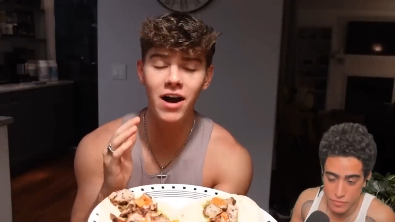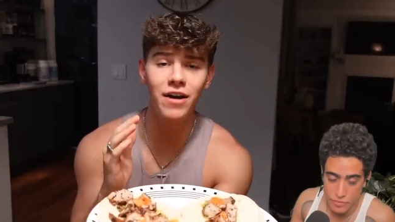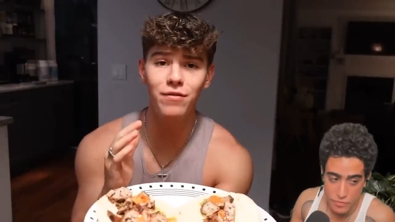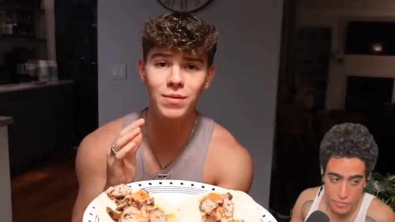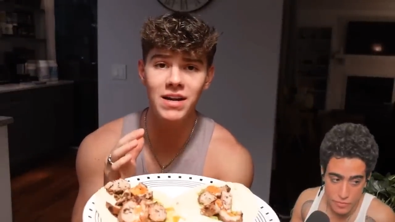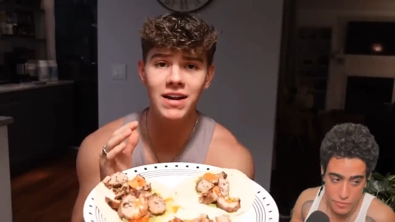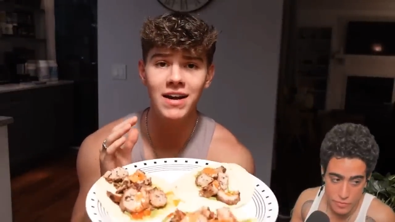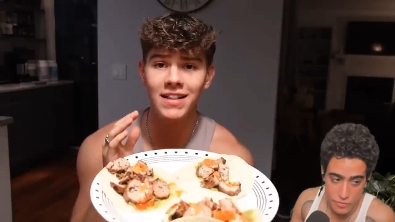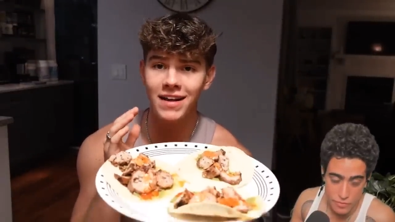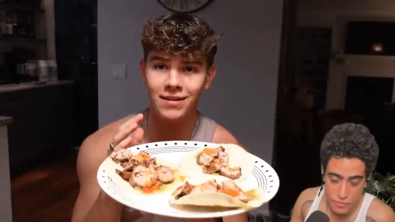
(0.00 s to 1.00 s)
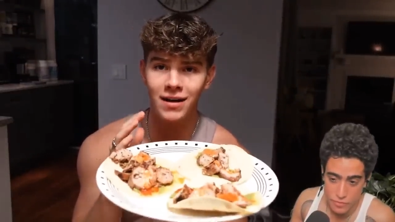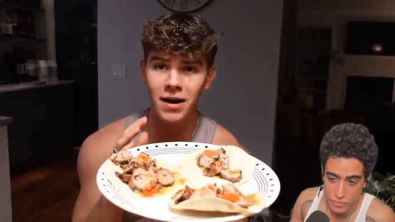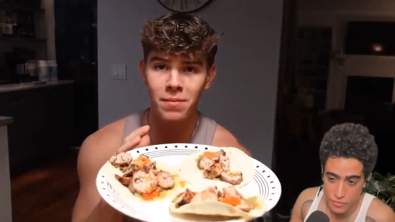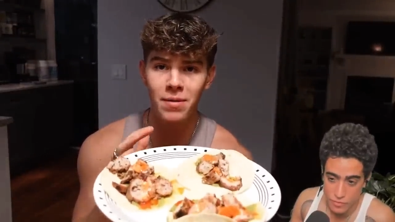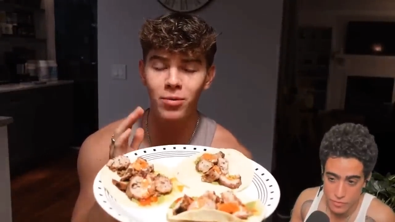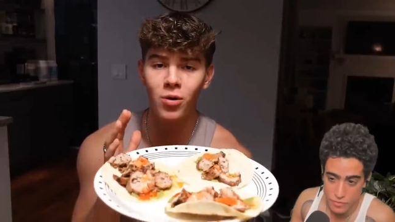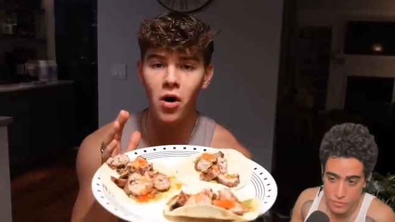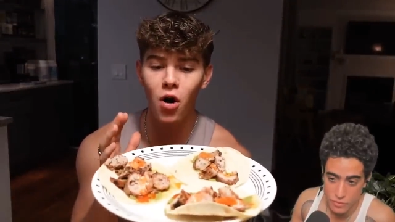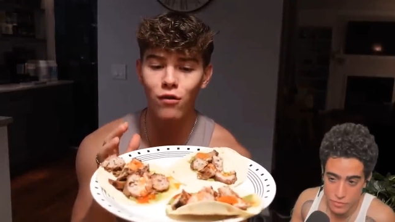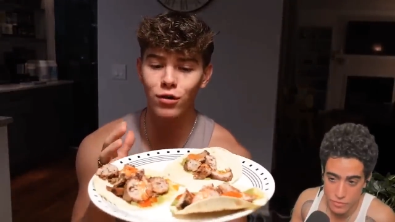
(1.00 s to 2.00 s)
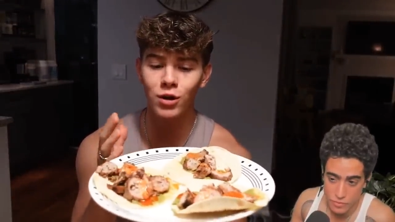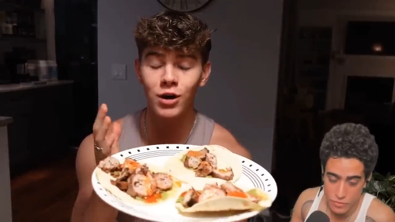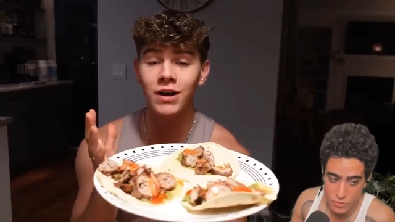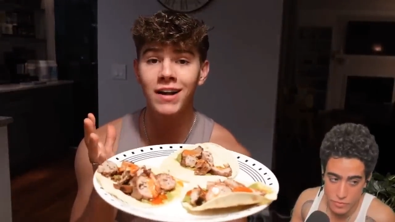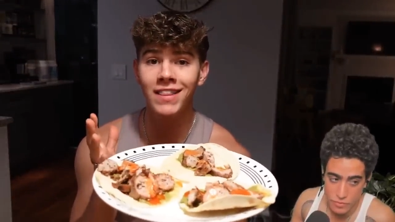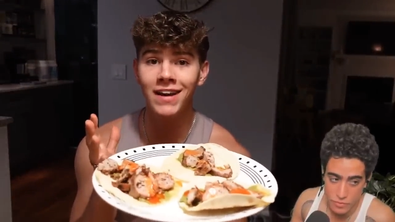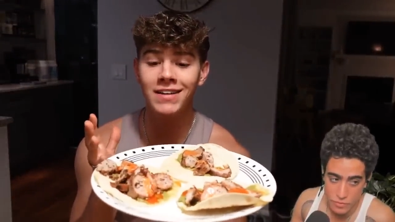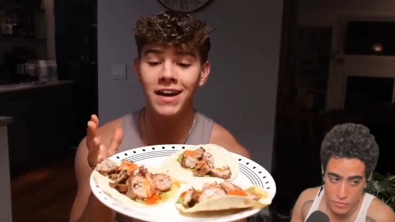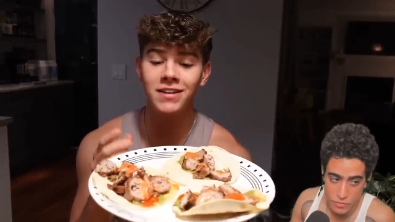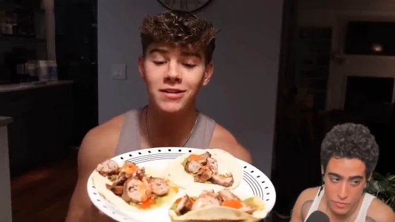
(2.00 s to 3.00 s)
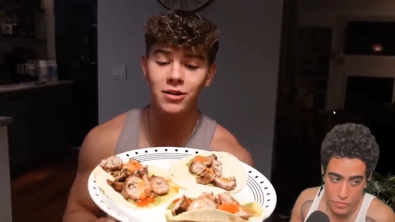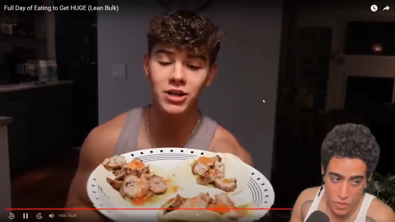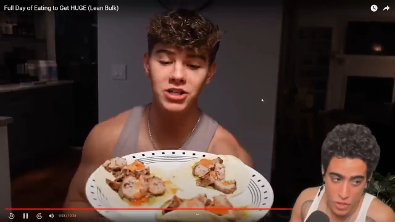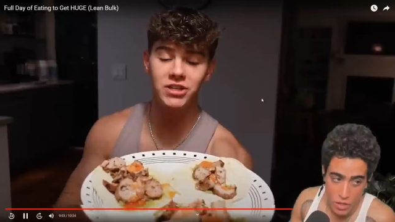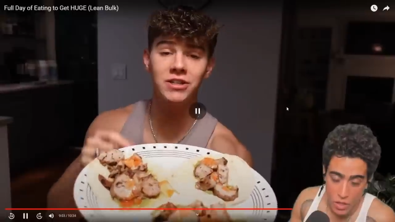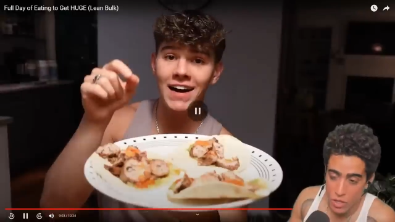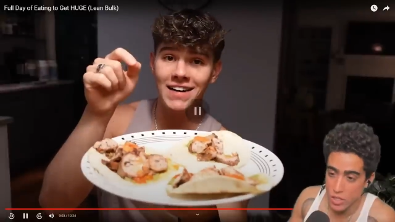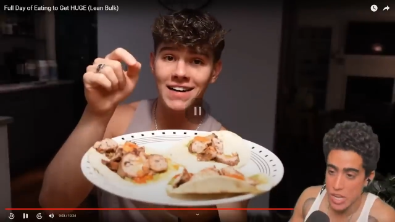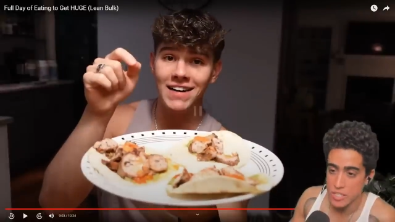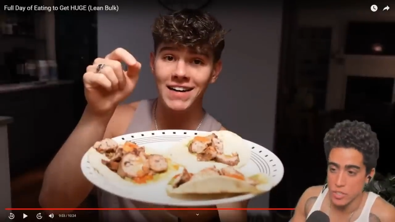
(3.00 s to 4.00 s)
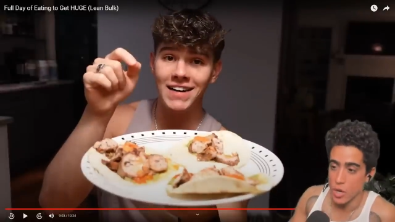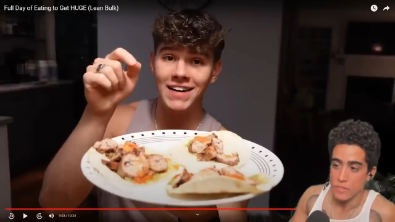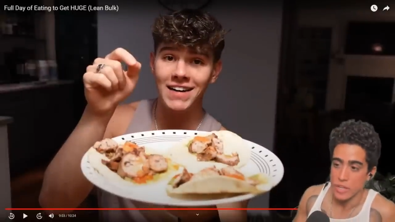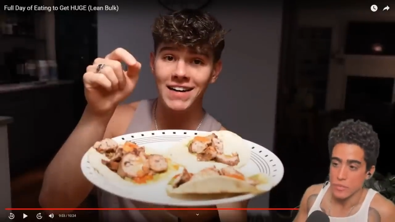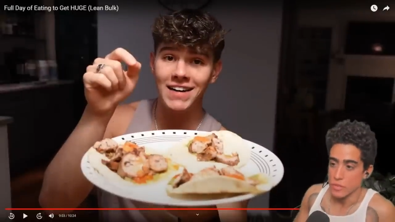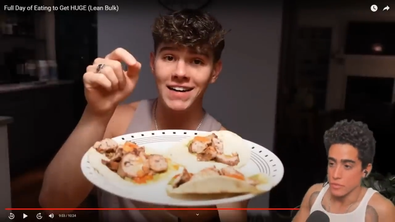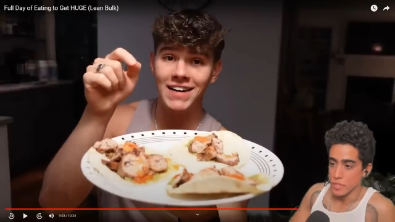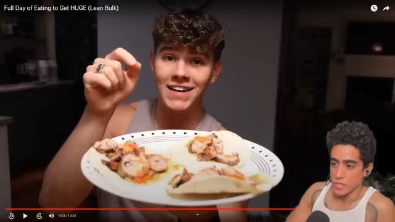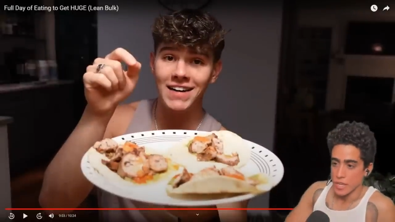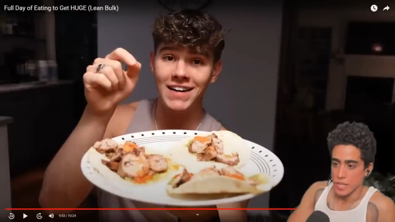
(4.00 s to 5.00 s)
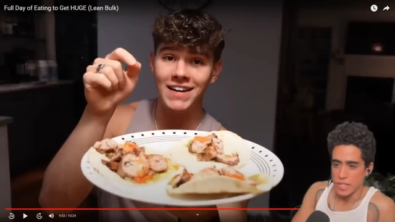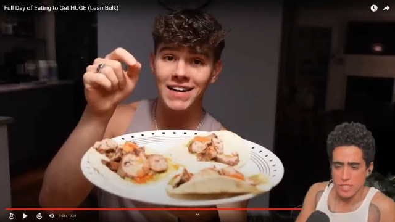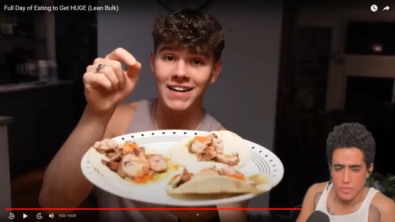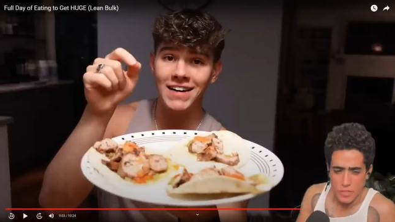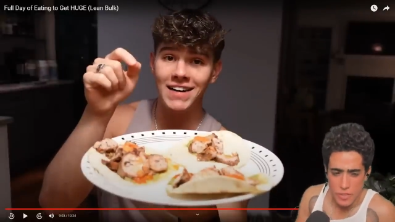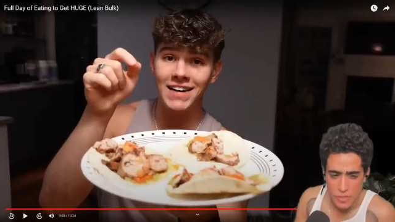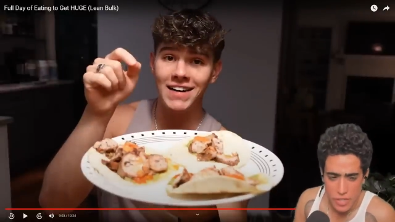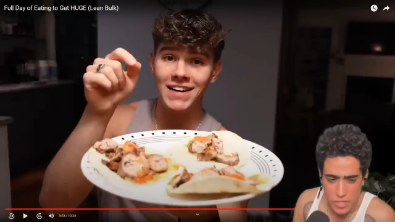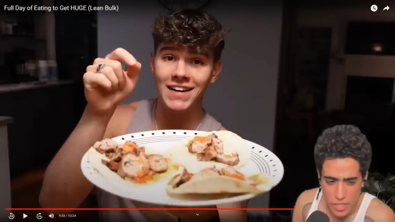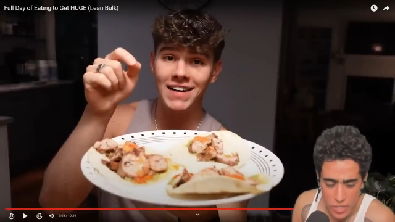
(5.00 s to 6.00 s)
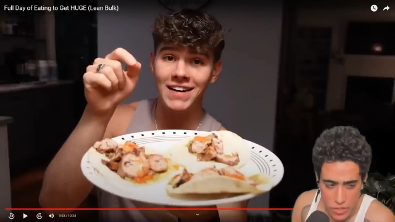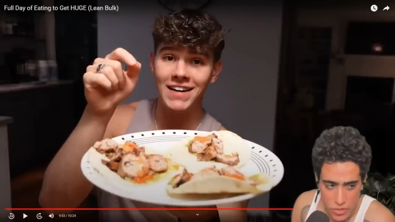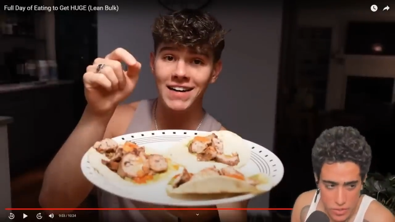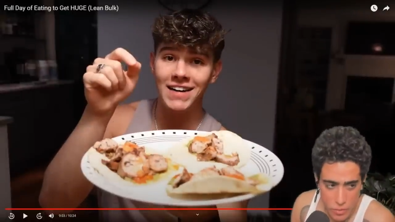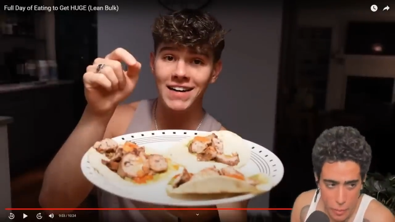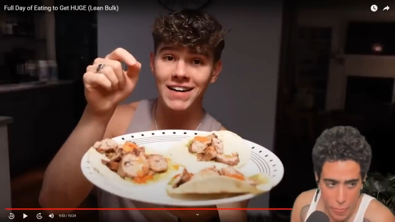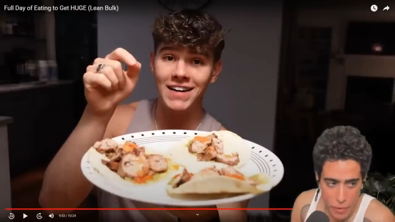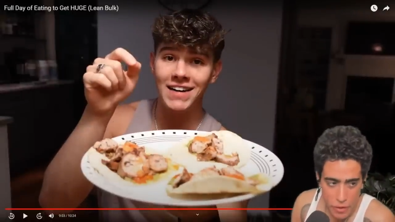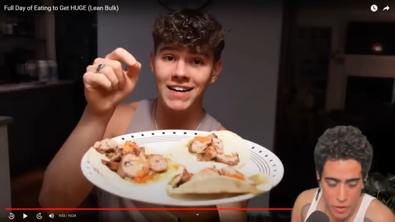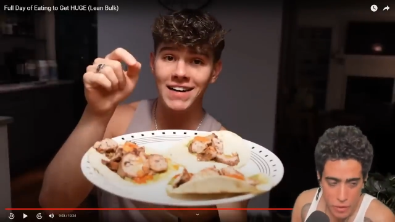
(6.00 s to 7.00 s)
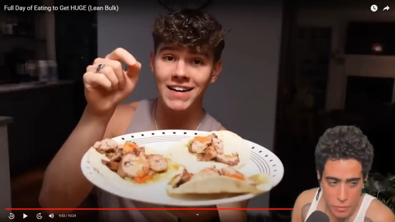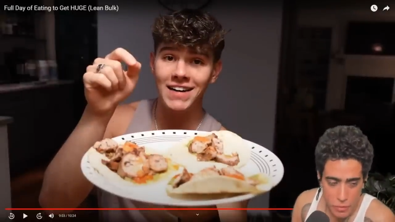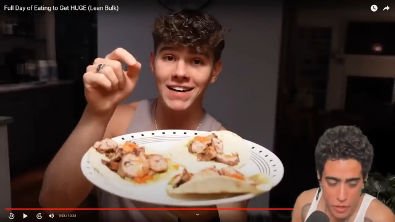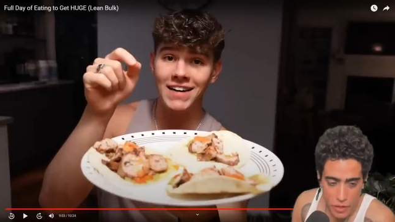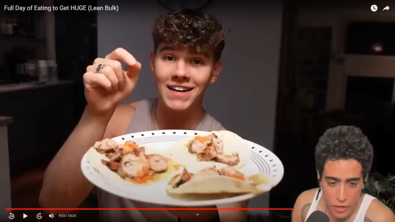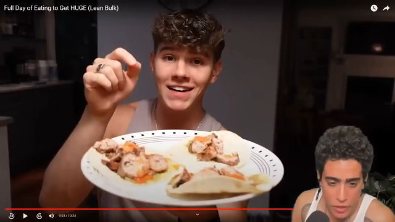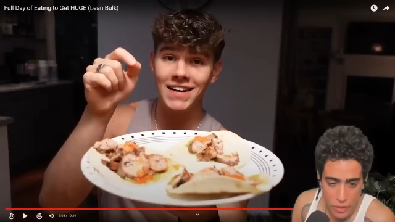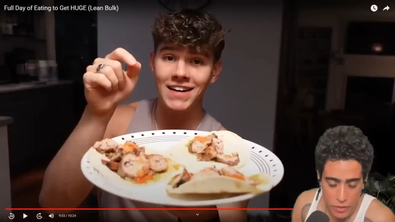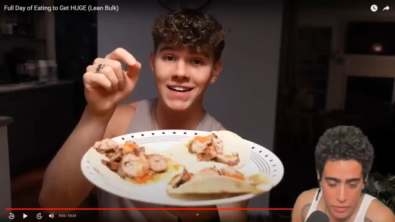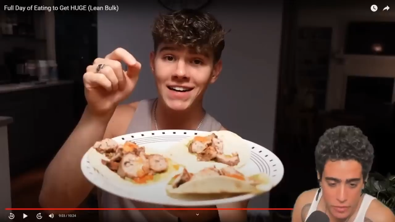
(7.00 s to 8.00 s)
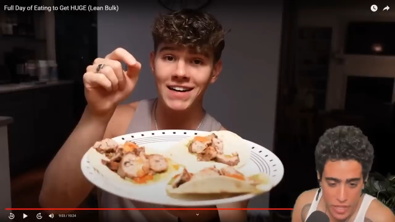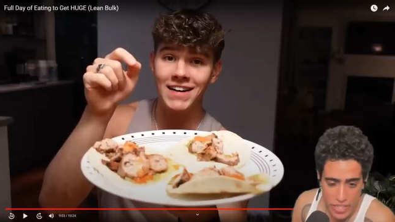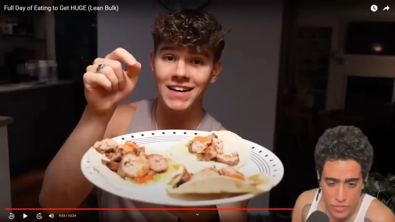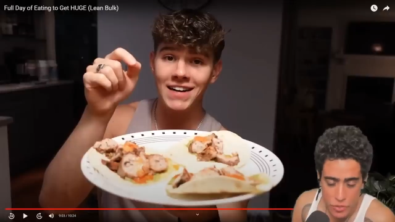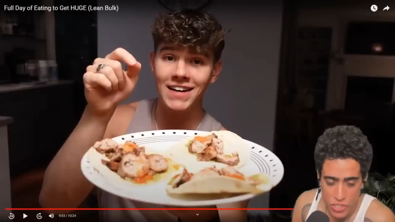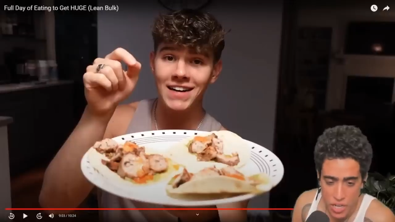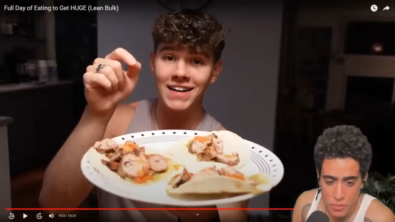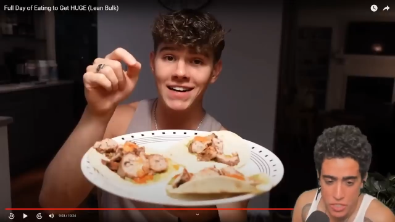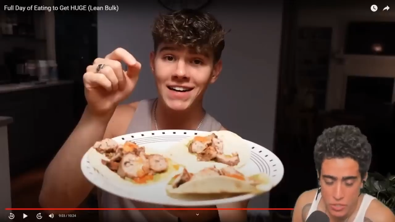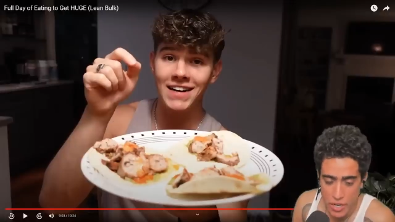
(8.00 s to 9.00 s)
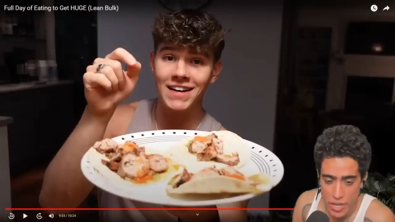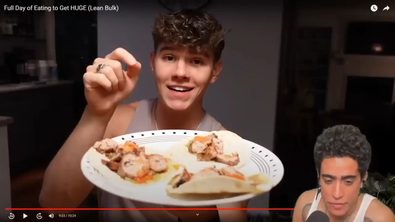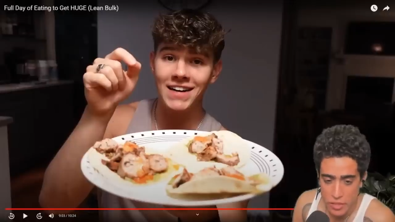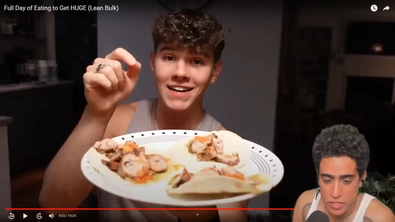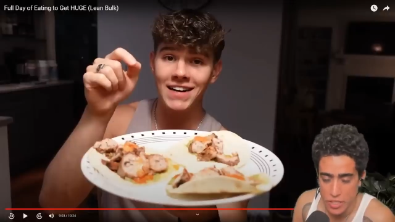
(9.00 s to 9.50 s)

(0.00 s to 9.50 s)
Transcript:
Speaker 1: cut of meat that a lot of people overlook that tastes delicious.
Speaker 2: You guys know I've never really had, I don't know if I've ever had tacos, but, last few times I tried having these